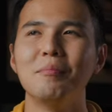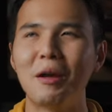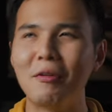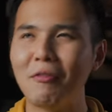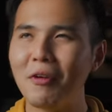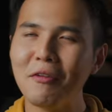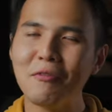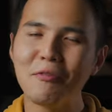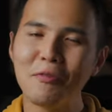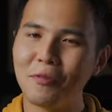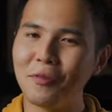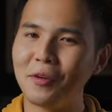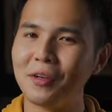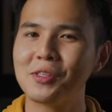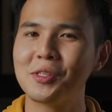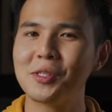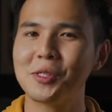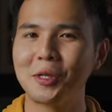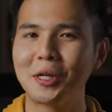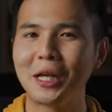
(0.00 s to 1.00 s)
My very
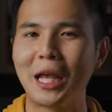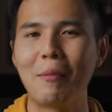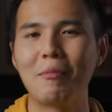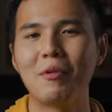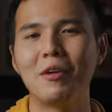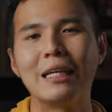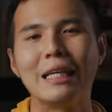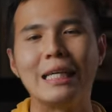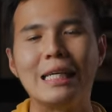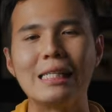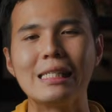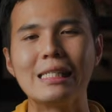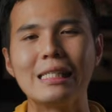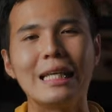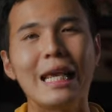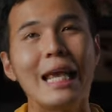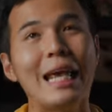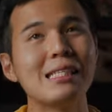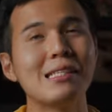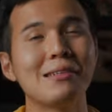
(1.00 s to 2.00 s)
first Sony camera is
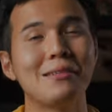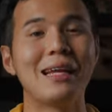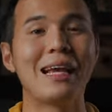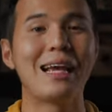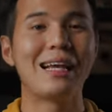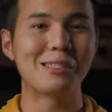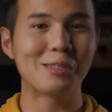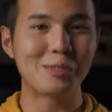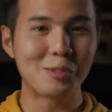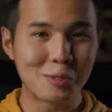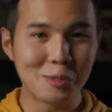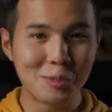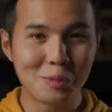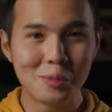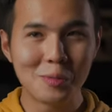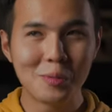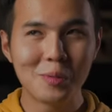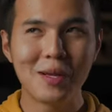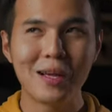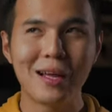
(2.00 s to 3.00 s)
the A7S
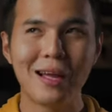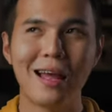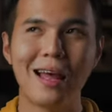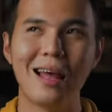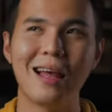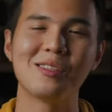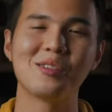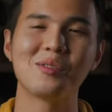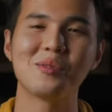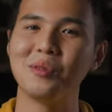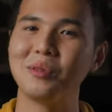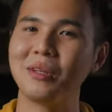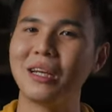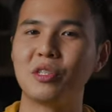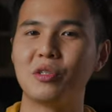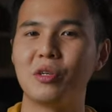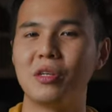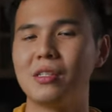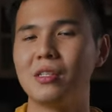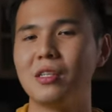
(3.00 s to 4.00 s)
II, and slowly I
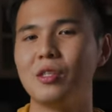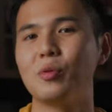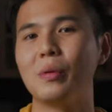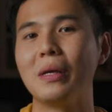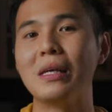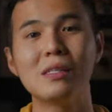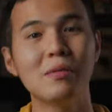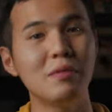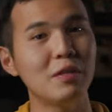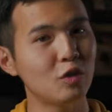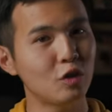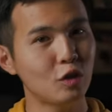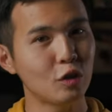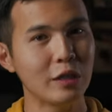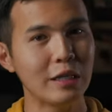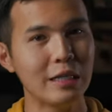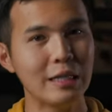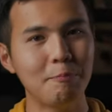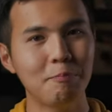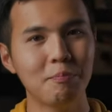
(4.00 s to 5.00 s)
transit to A7
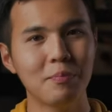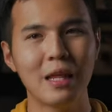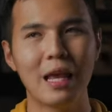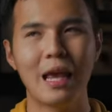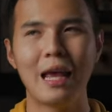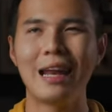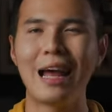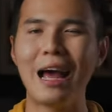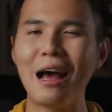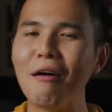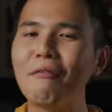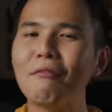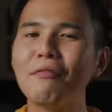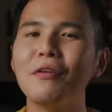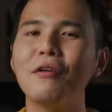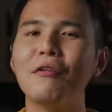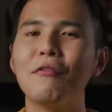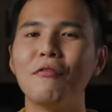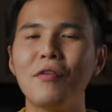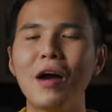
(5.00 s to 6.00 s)
III, and
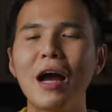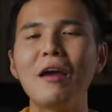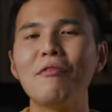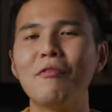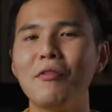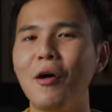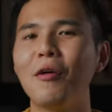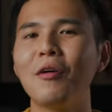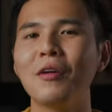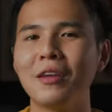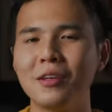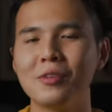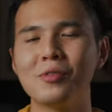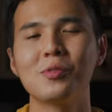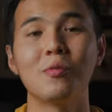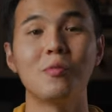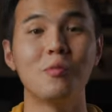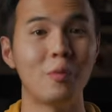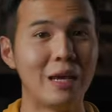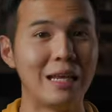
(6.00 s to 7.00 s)
after 5 long years
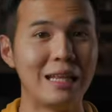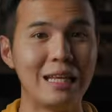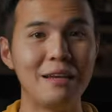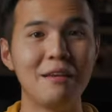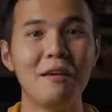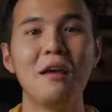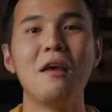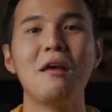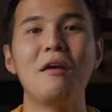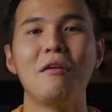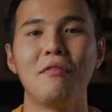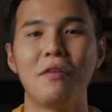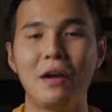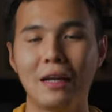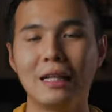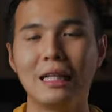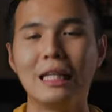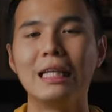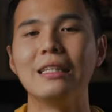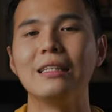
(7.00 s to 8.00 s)
of waiting,
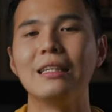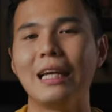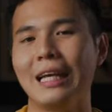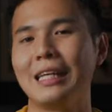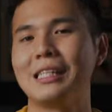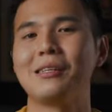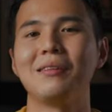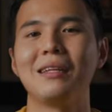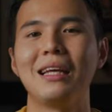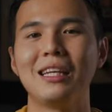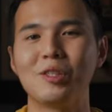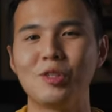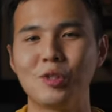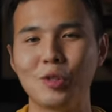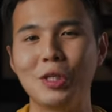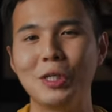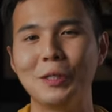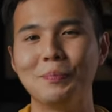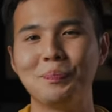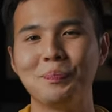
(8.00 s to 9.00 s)
finally the A7S
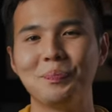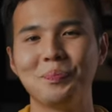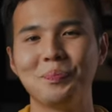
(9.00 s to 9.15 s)
III.